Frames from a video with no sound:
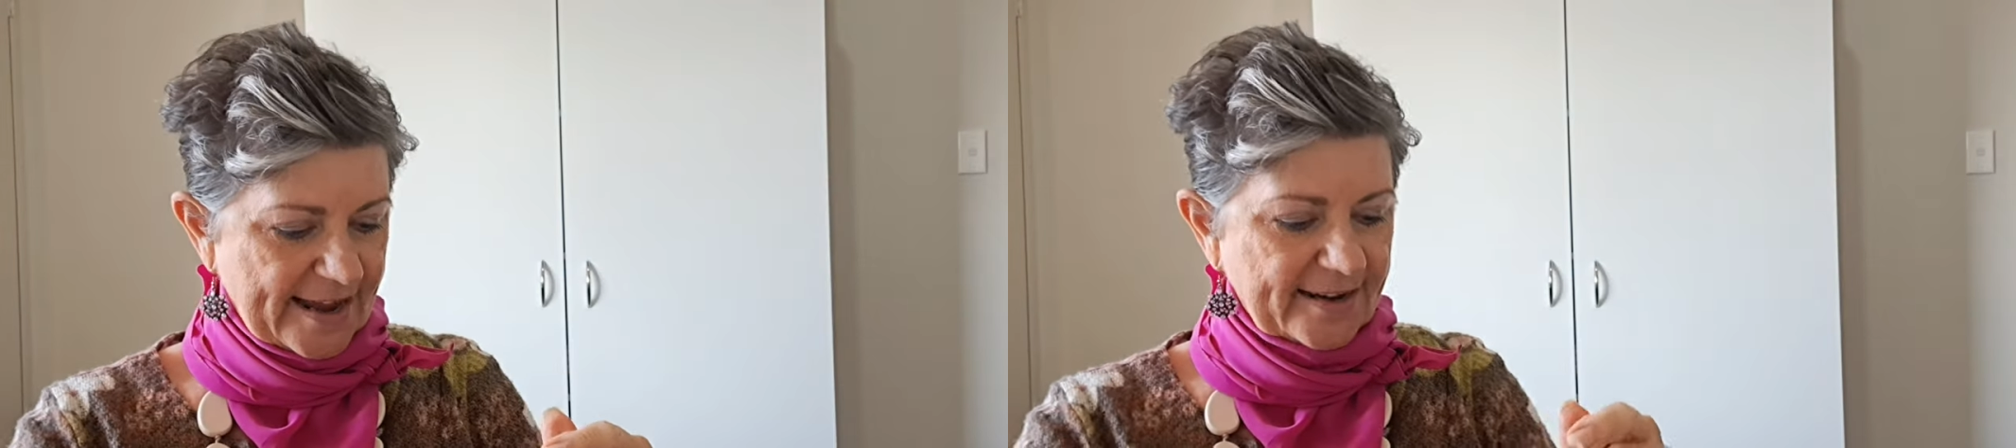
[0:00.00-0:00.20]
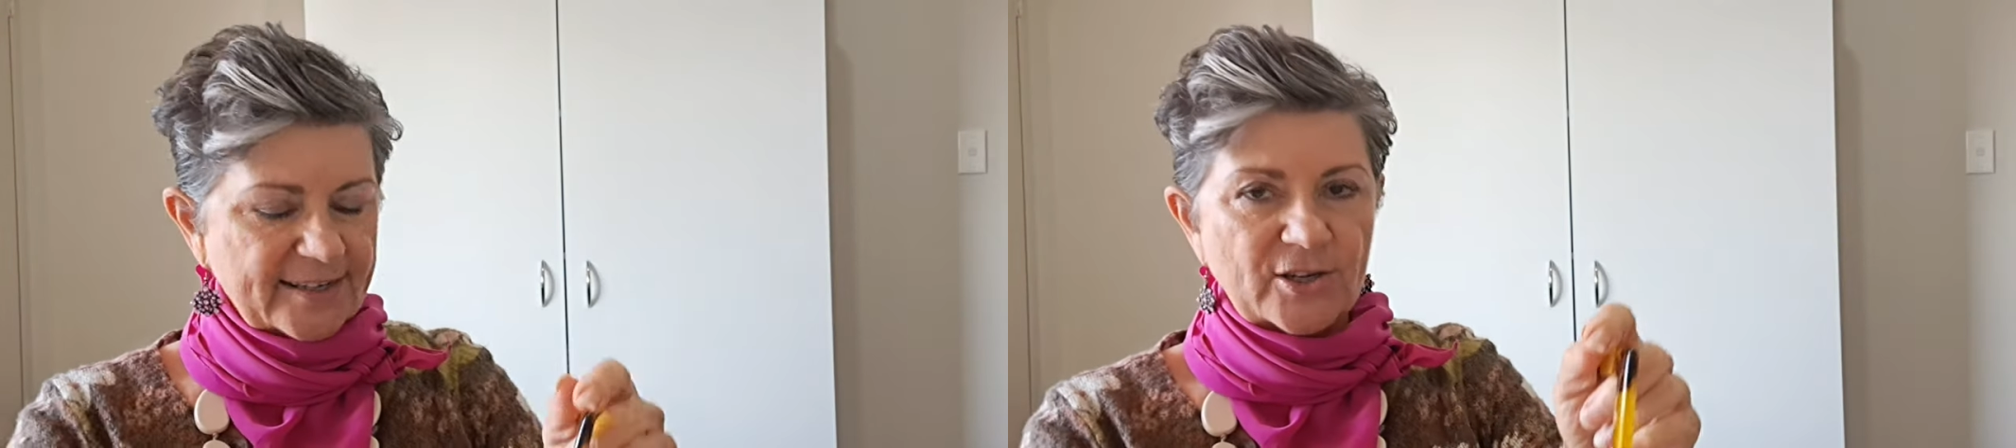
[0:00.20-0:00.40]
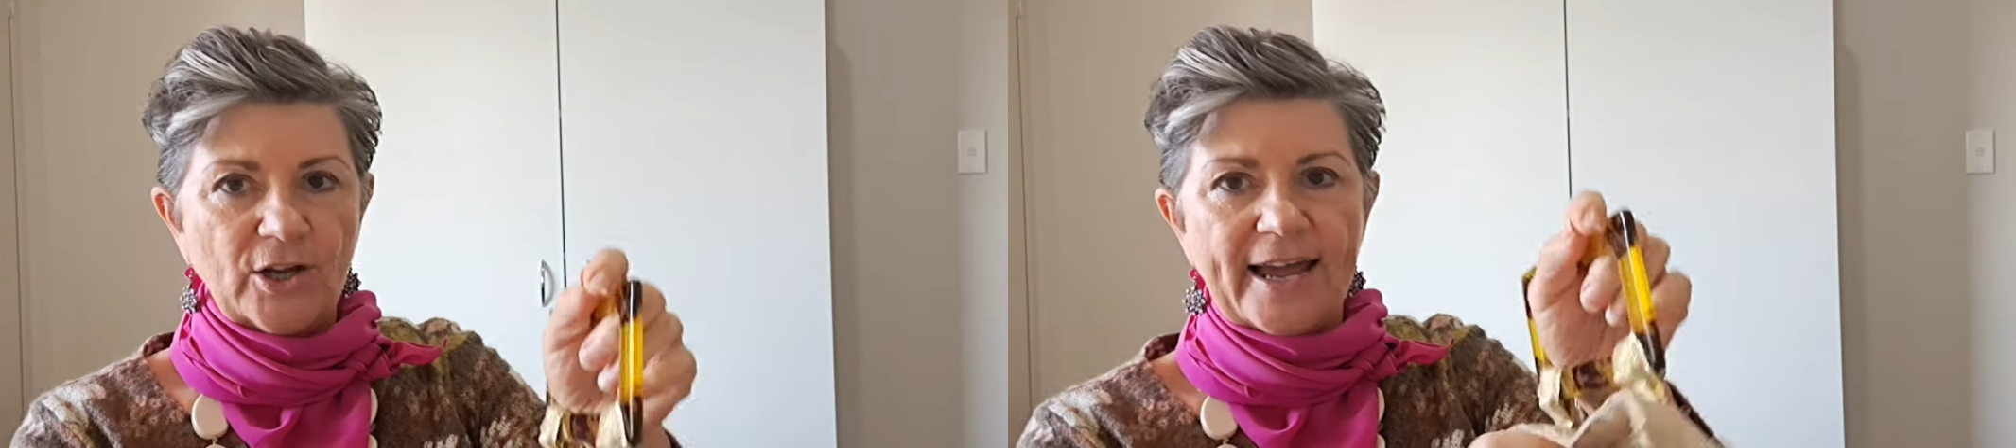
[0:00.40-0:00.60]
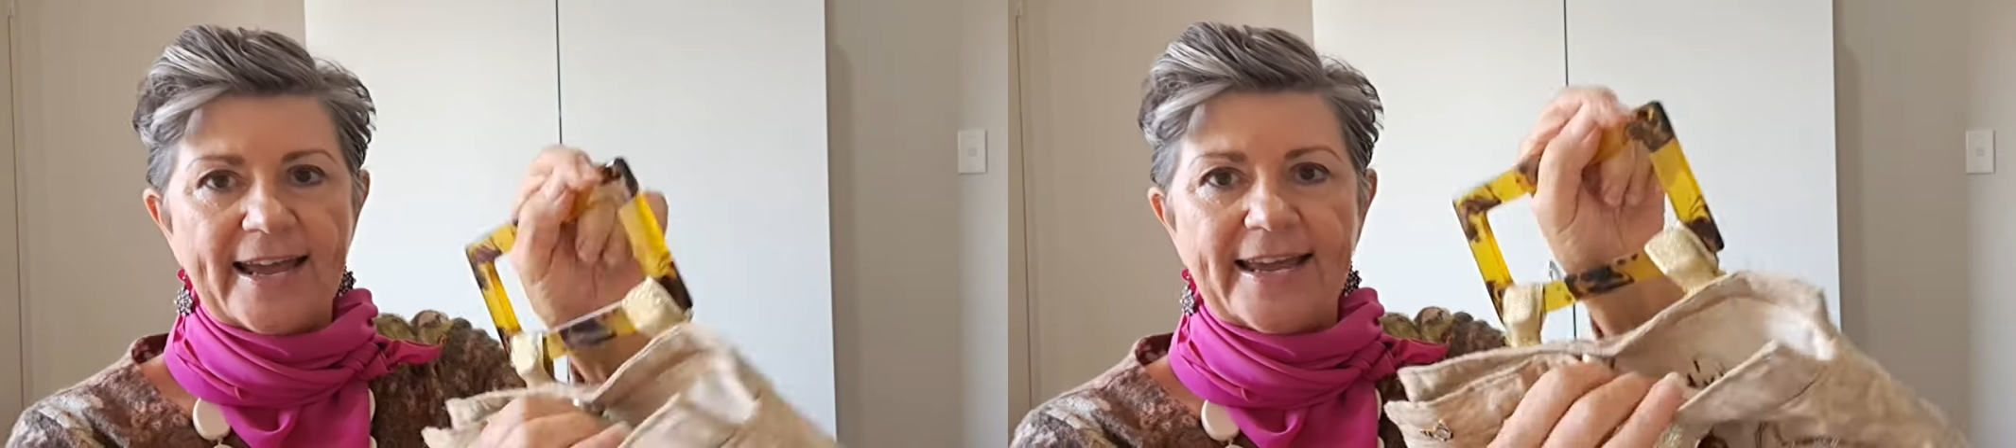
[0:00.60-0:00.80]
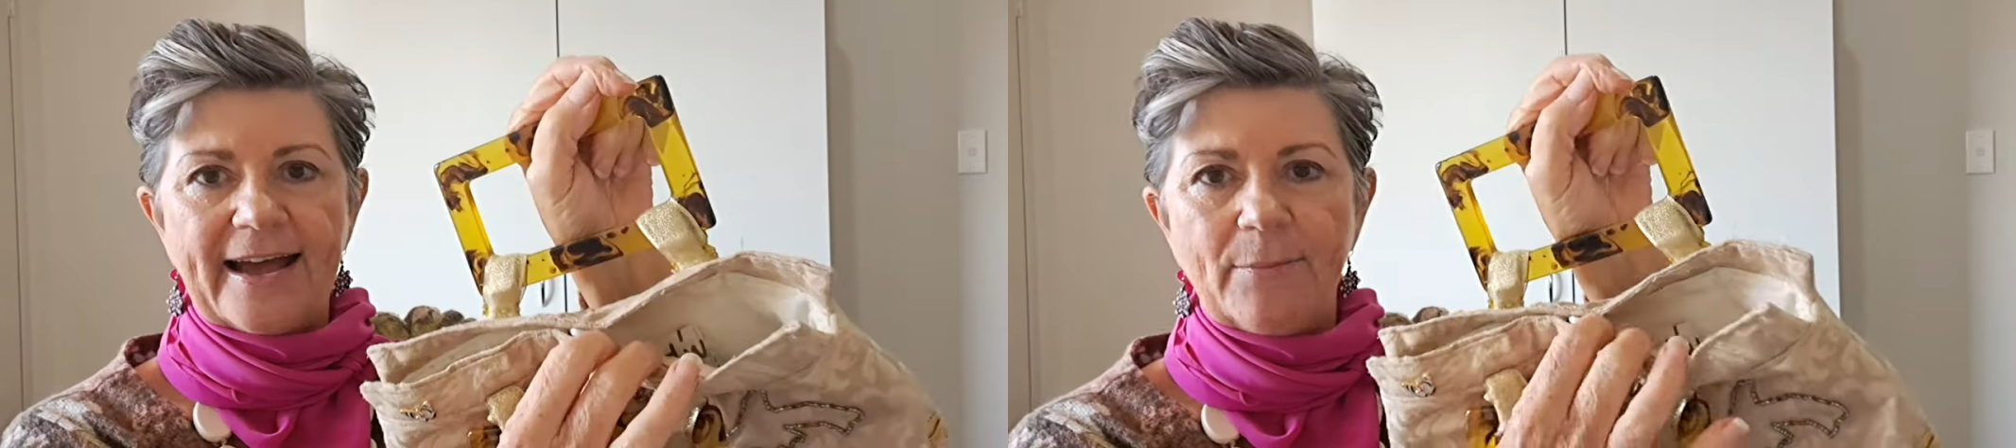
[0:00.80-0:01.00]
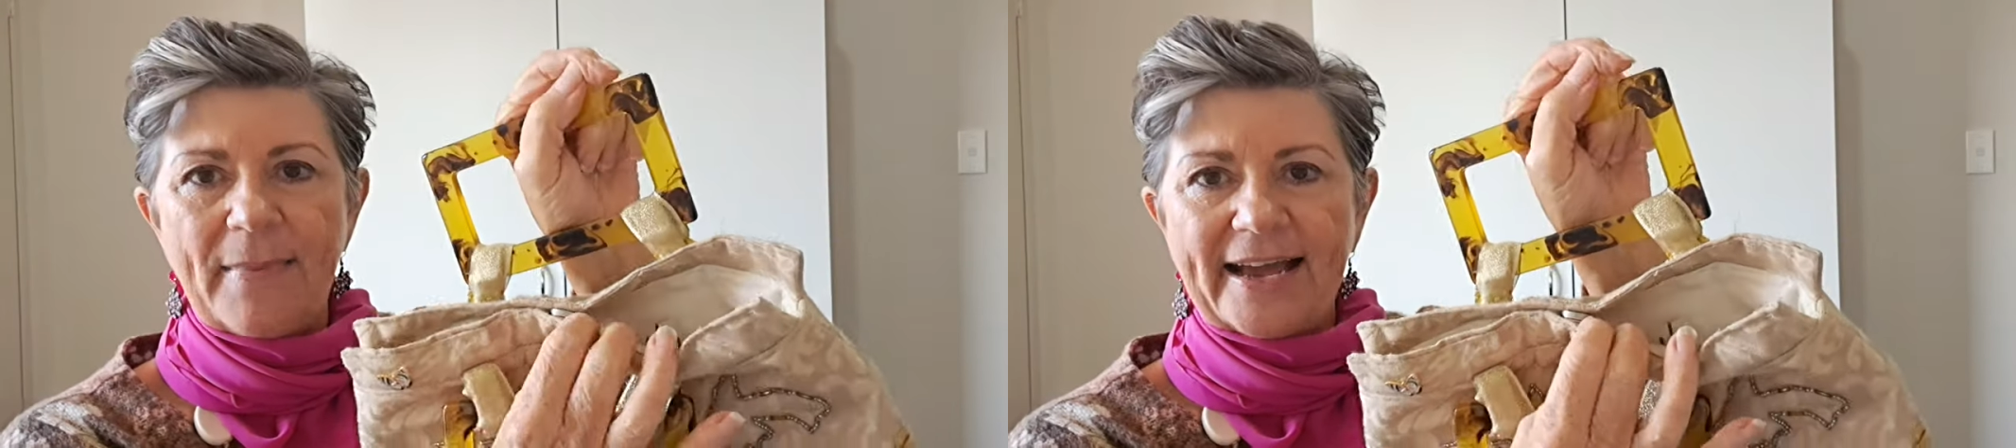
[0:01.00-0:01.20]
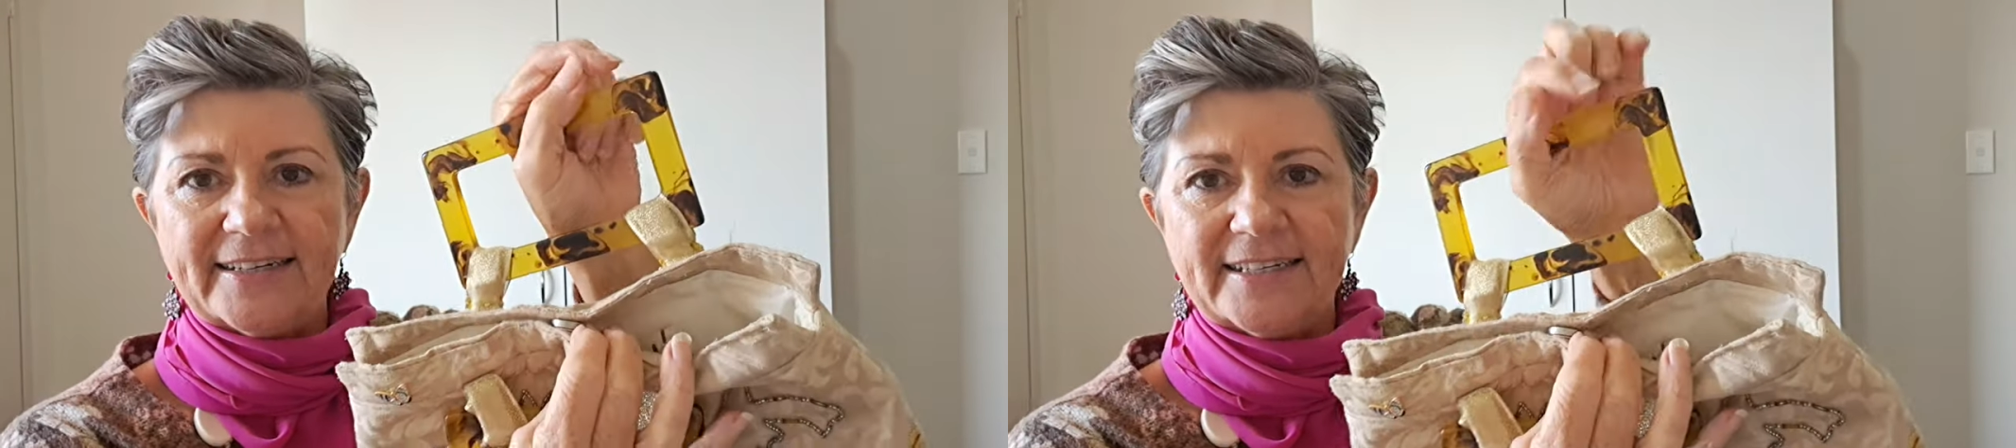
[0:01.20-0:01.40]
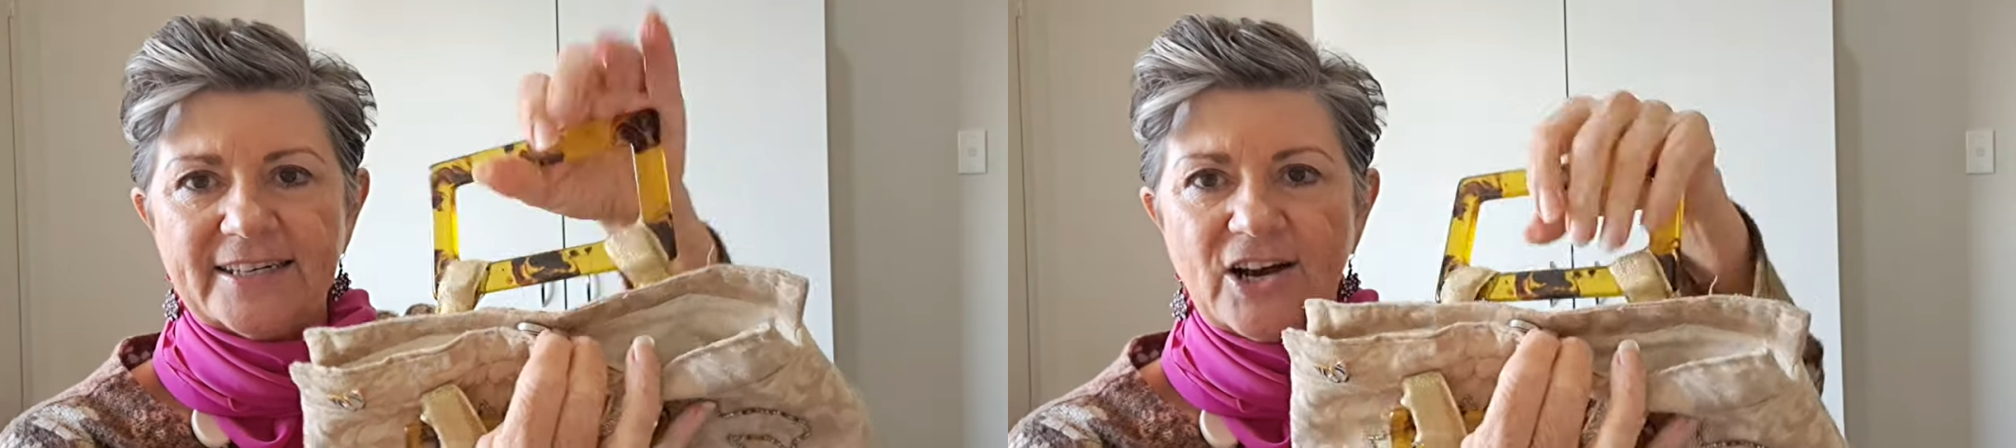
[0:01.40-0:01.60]
and it's got a, a
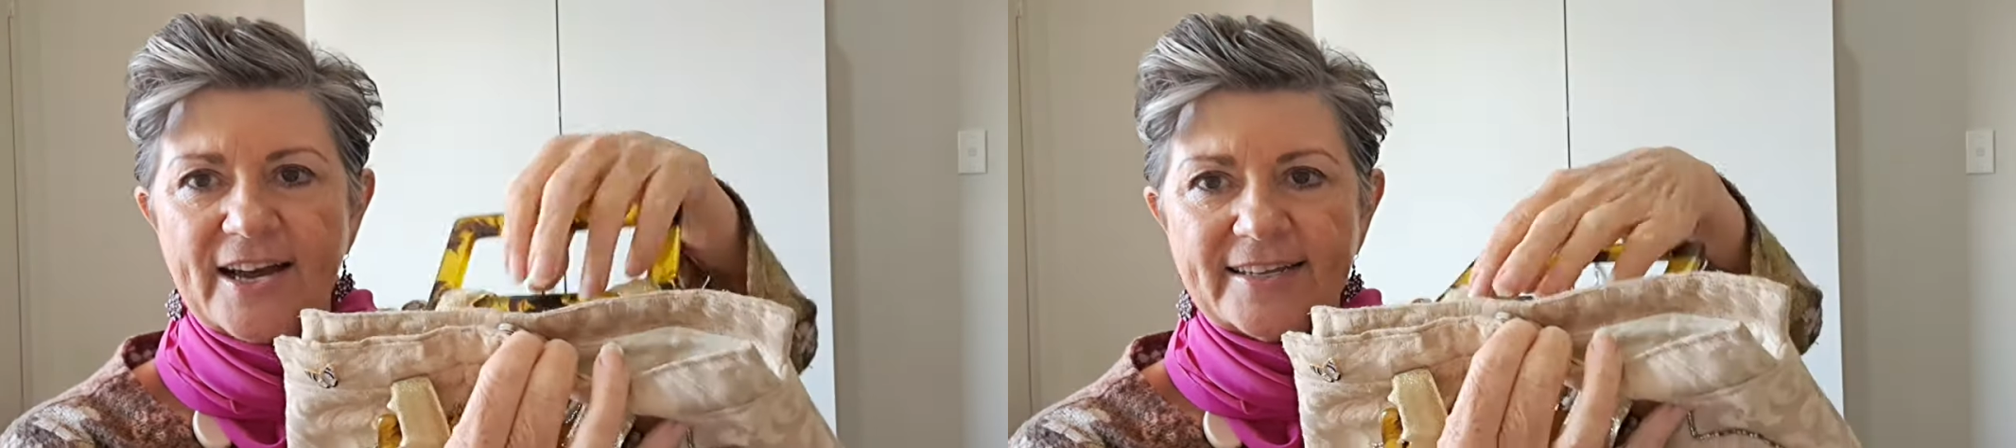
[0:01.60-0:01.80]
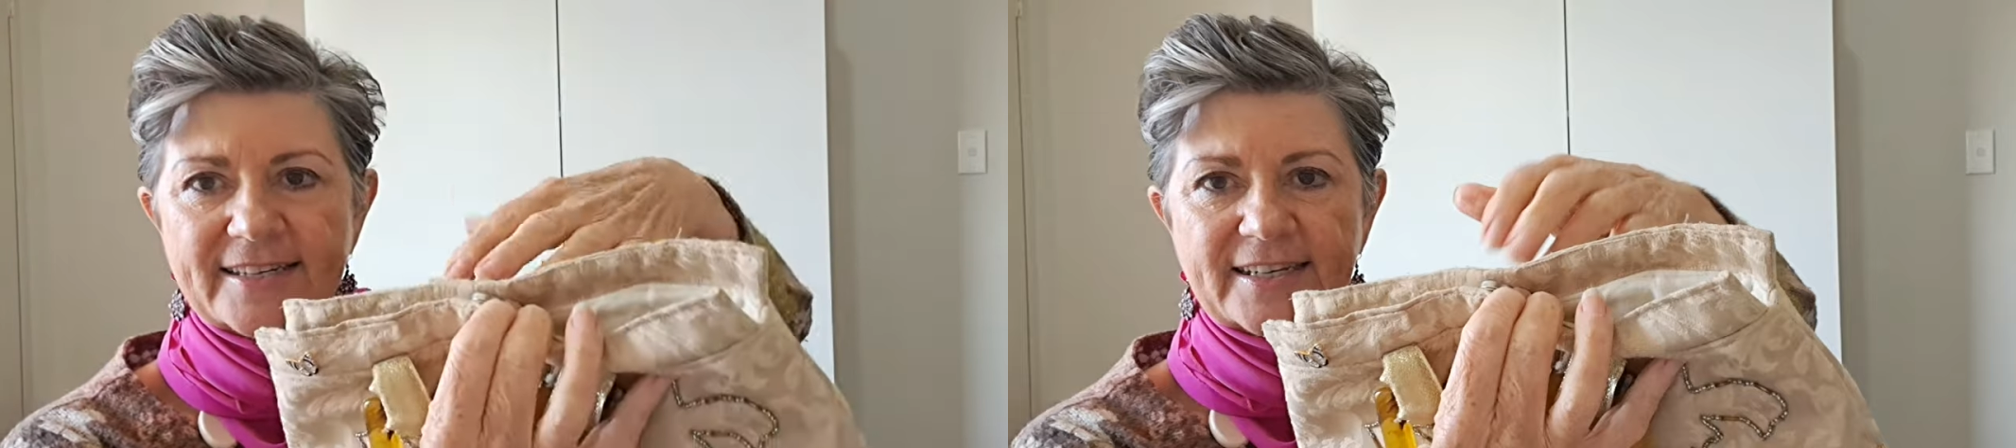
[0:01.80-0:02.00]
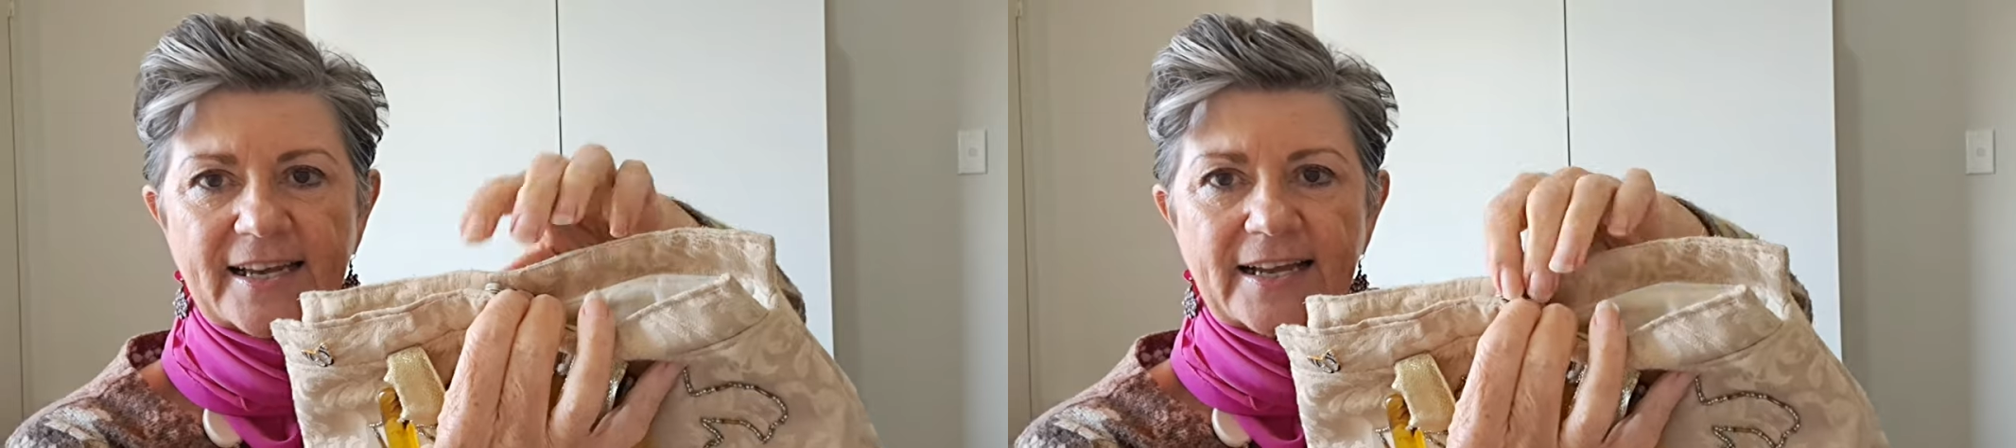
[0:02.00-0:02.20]
magnetized